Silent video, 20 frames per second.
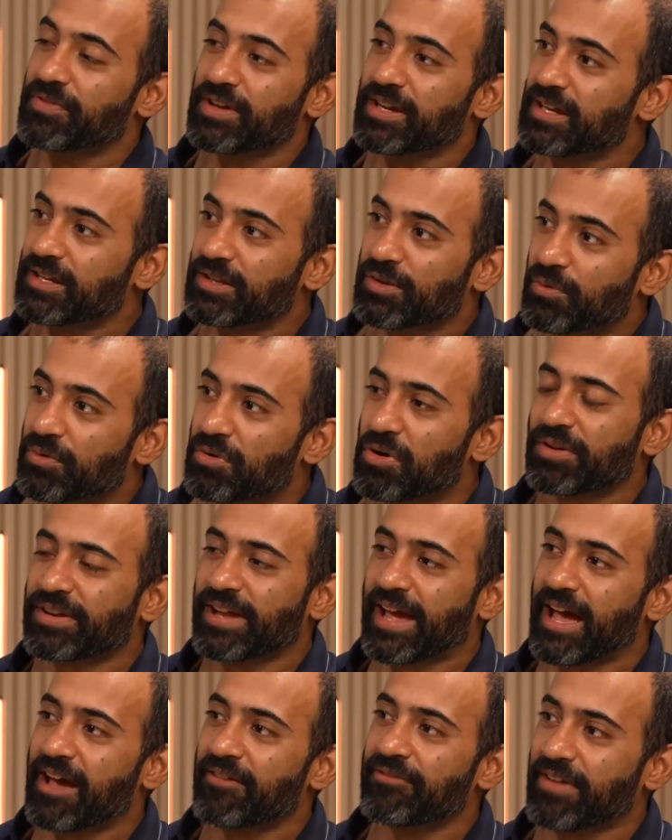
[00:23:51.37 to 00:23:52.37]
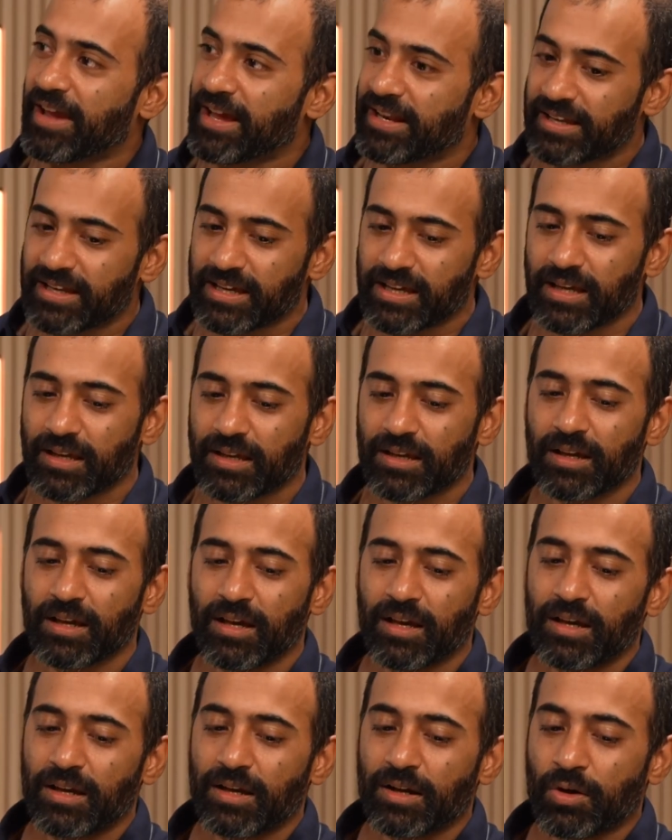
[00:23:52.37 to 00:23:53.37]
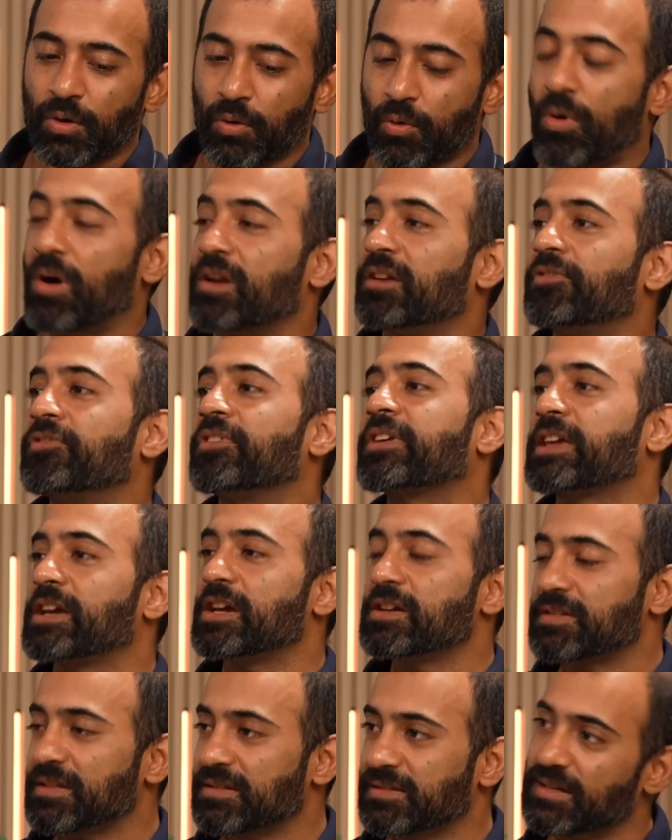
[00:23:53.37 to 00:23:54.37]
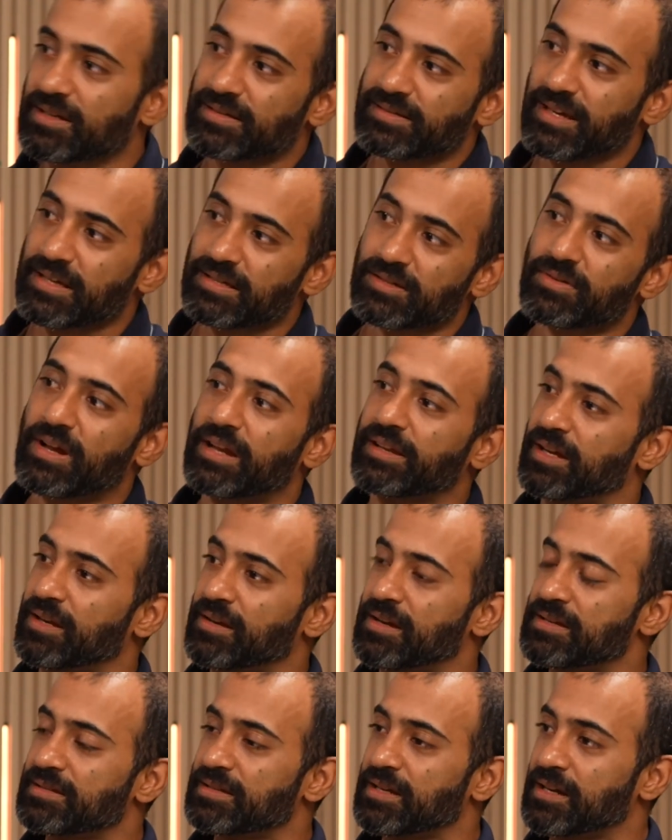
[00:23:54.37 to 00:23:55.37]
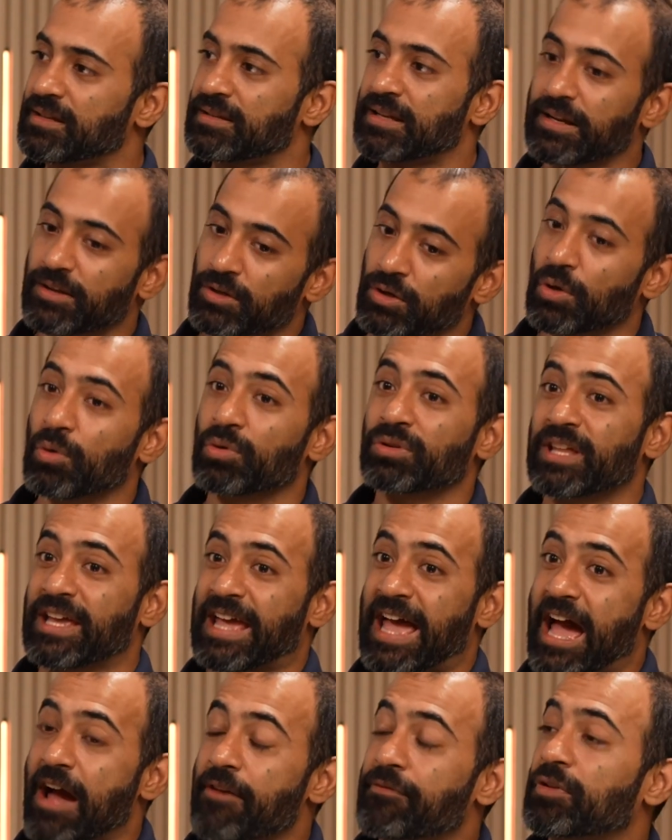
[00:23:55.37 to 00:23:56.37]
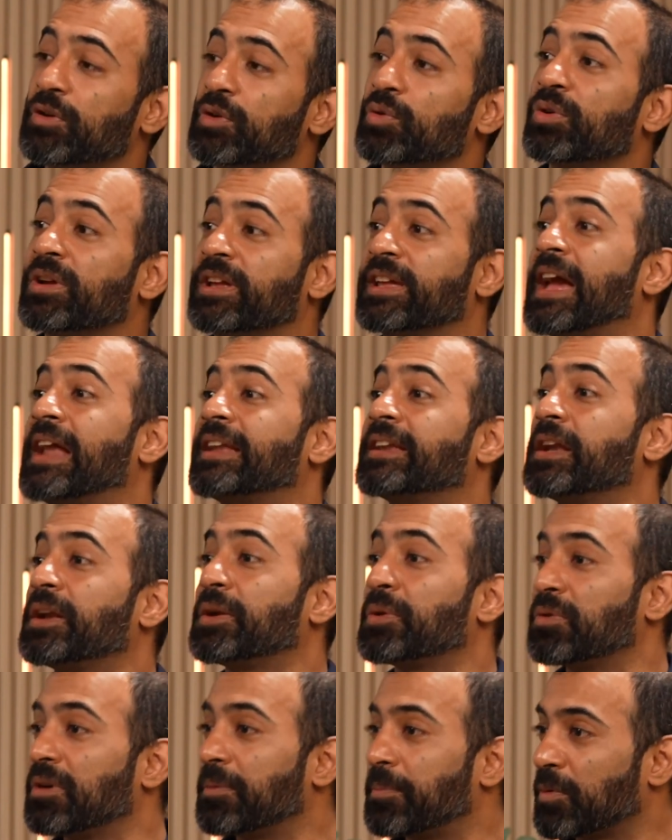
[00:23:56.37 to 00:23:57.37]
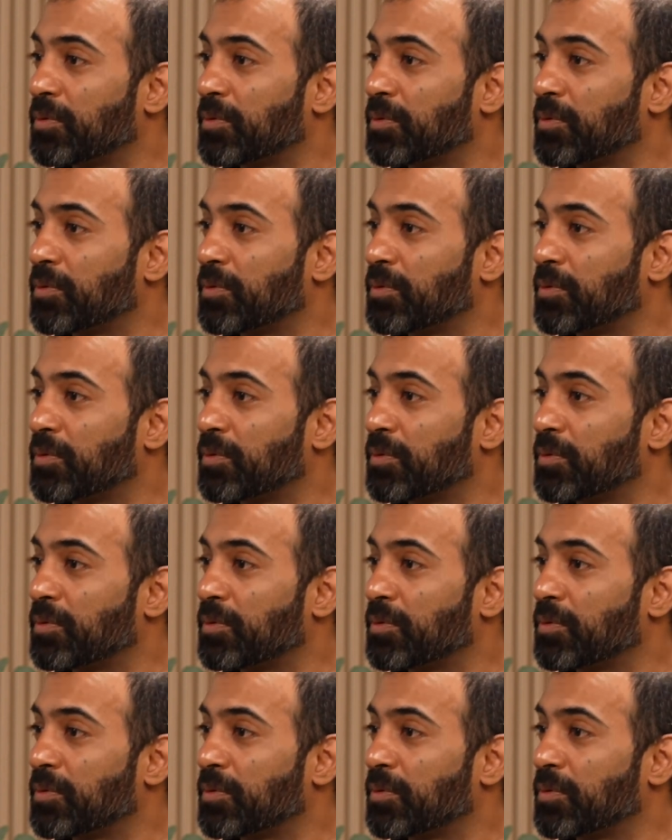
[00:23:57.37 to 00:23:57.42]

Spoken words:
we do not have any qualification success criteria here that no, they have to get into a